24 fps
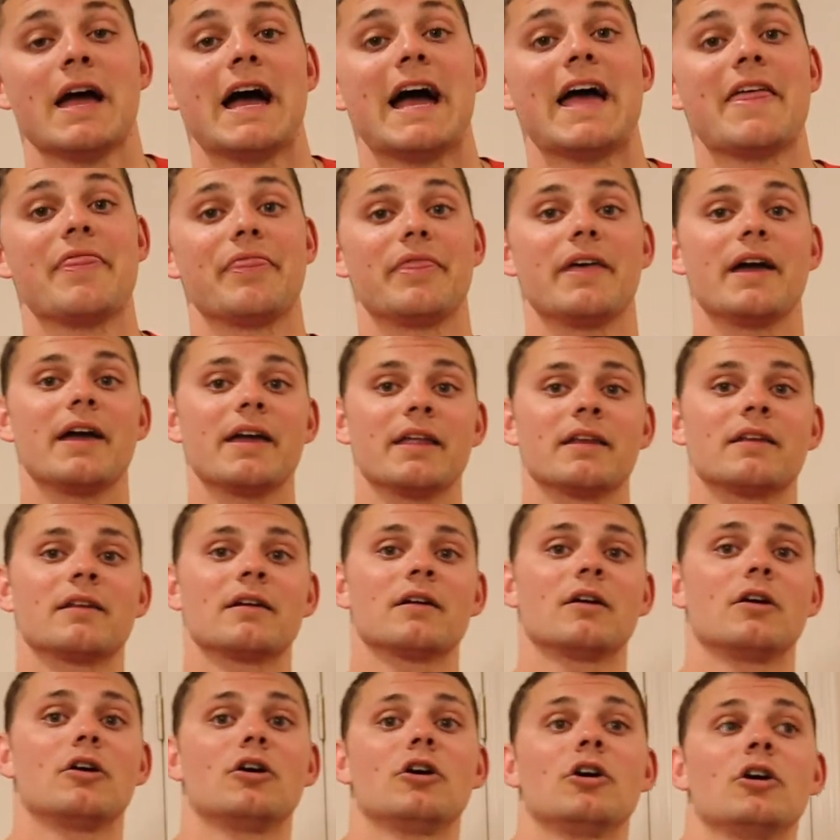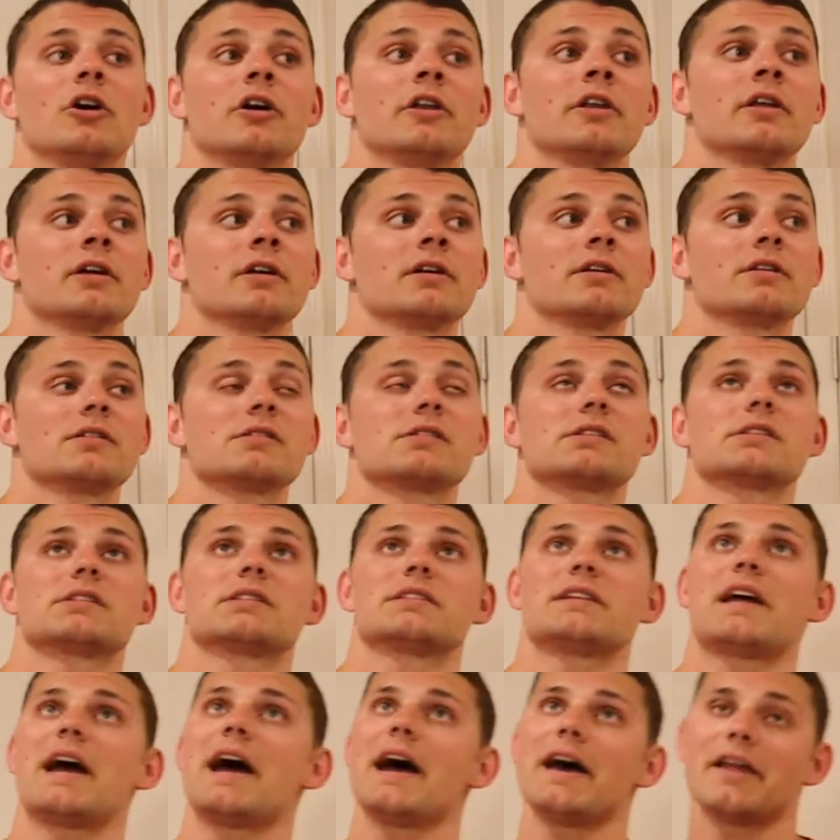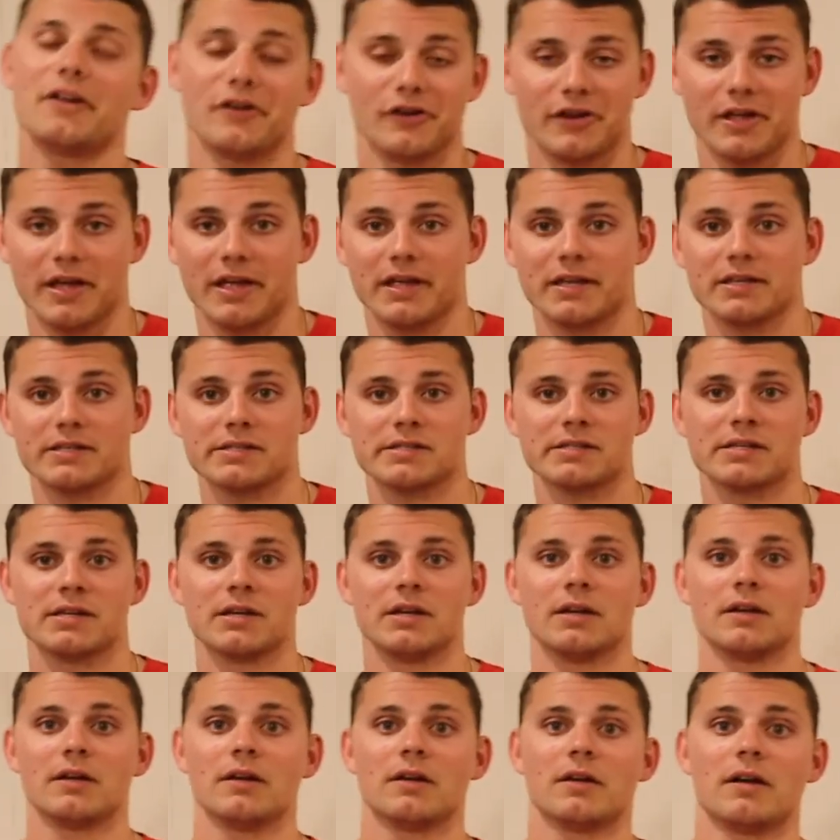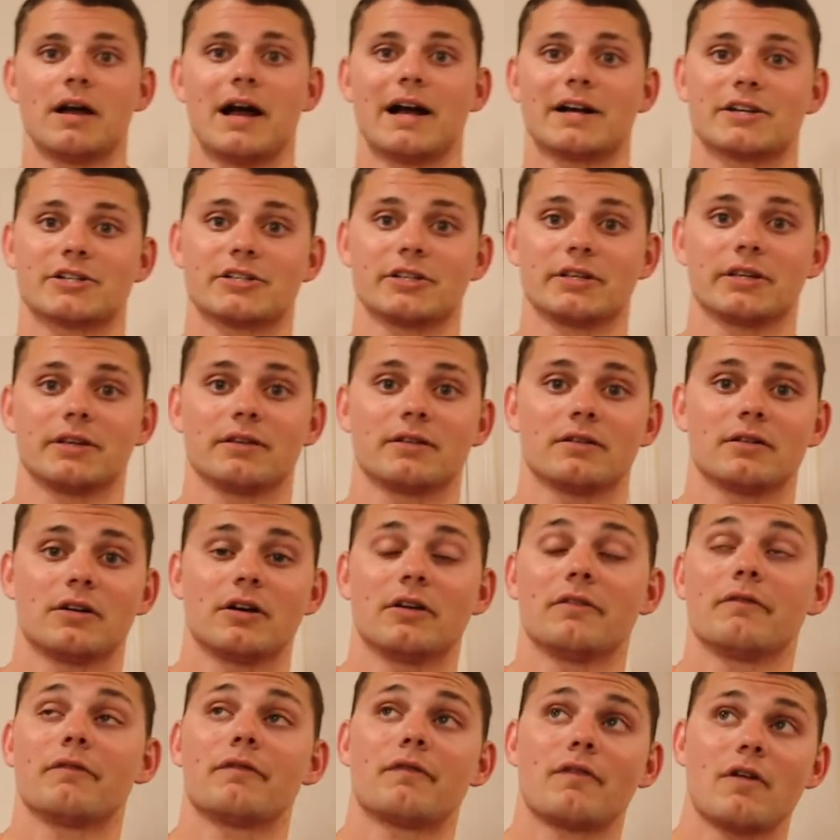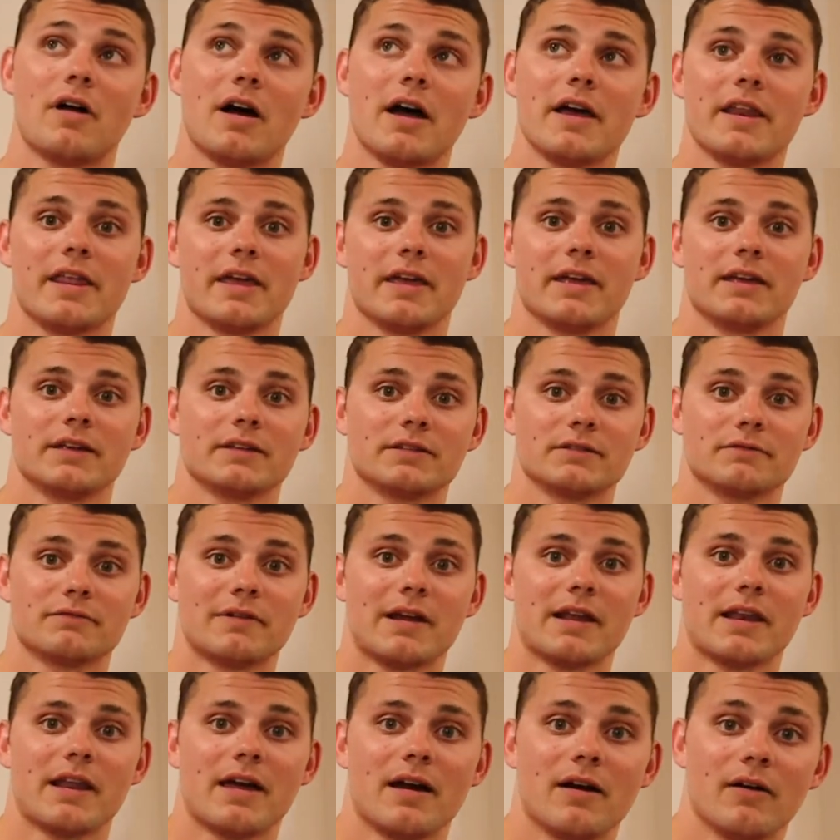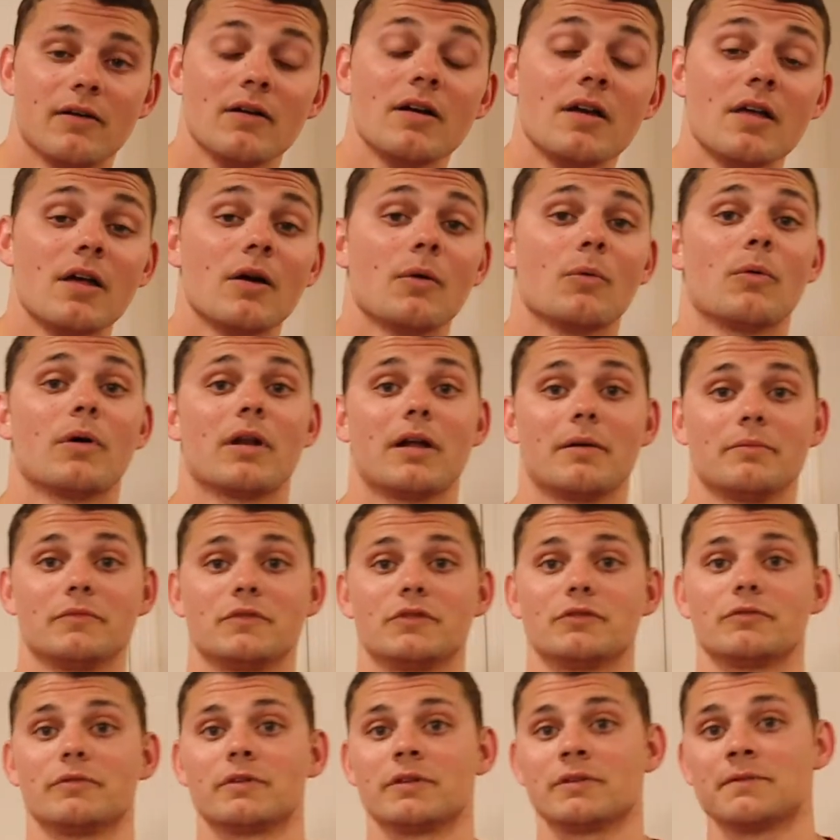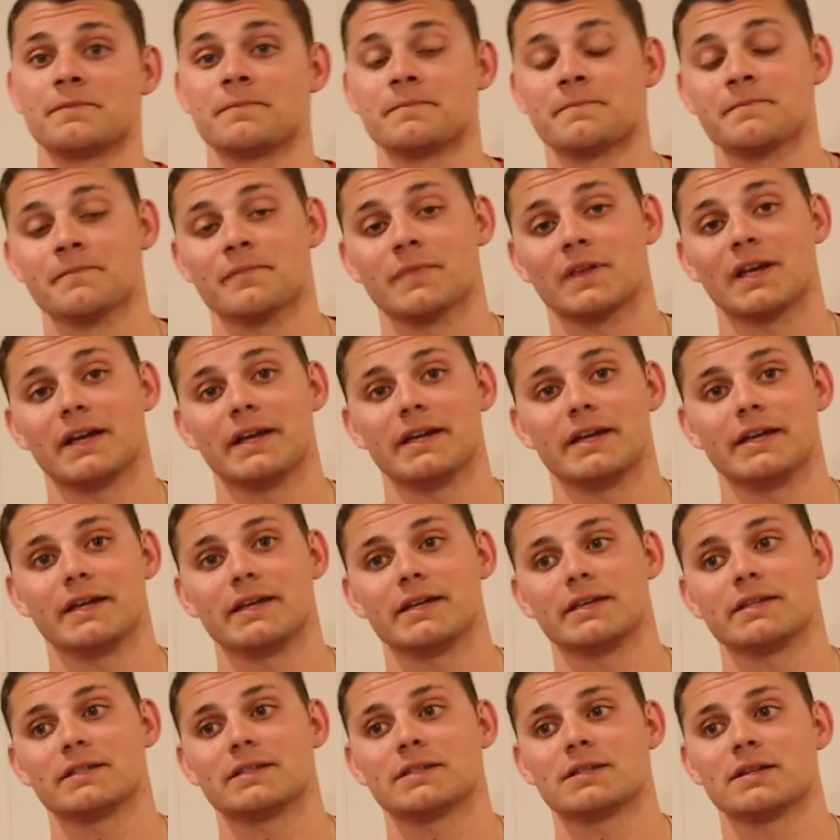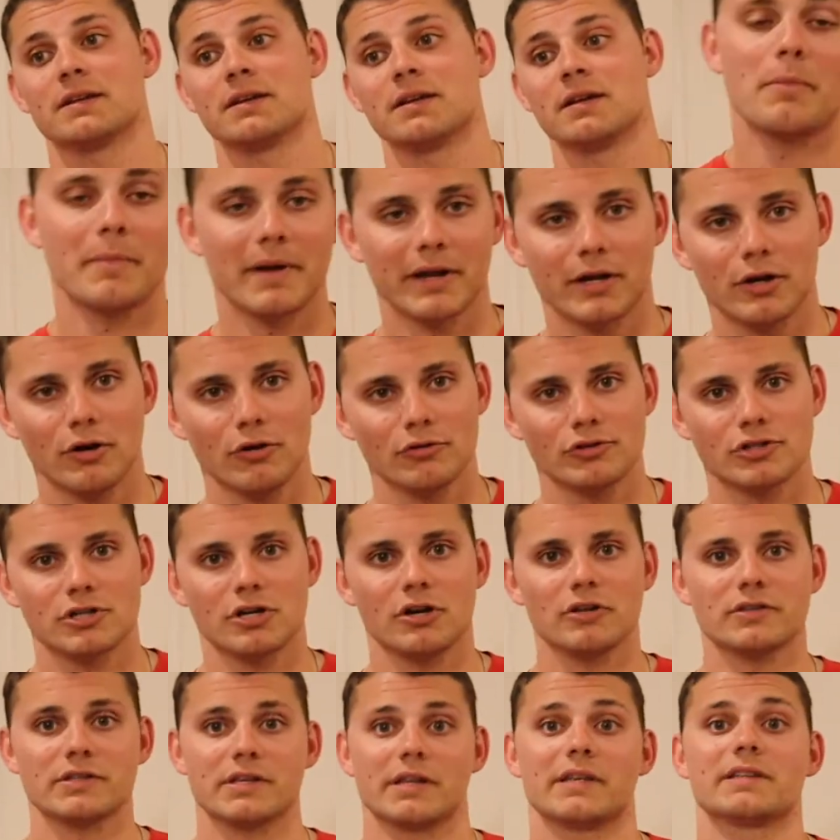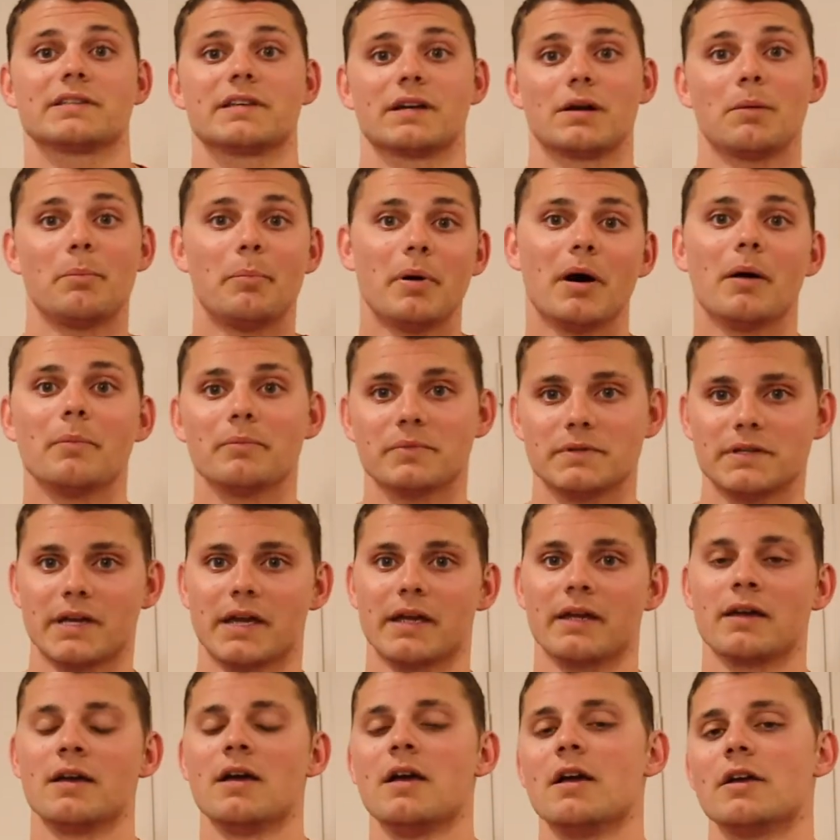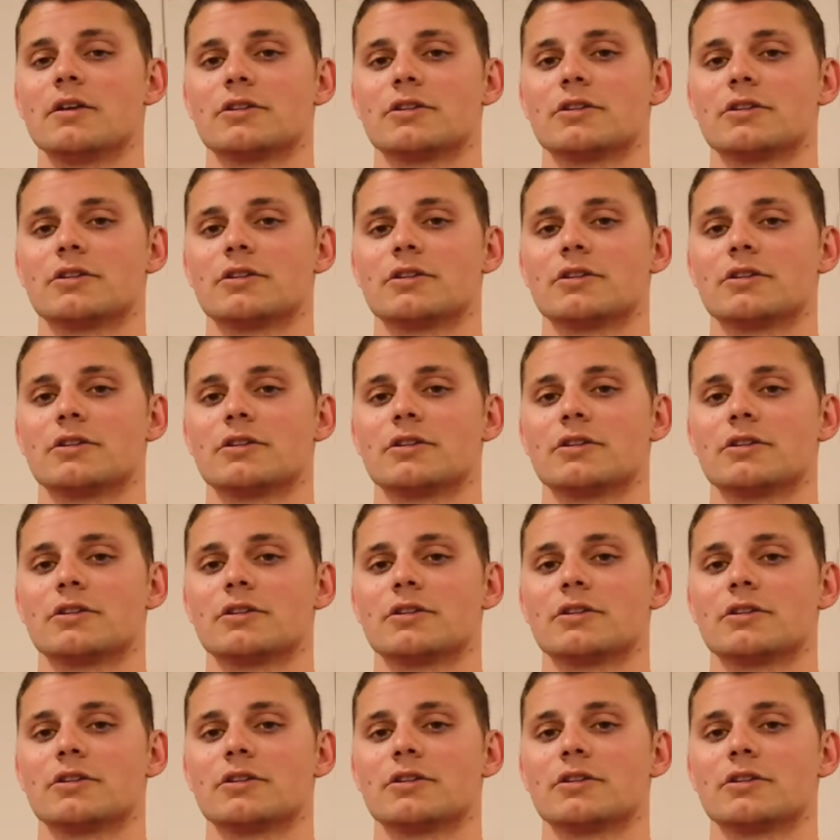And then on Saturdays, actually on Fridays right now, what I'm doing is what my coach calls it is like a pump day.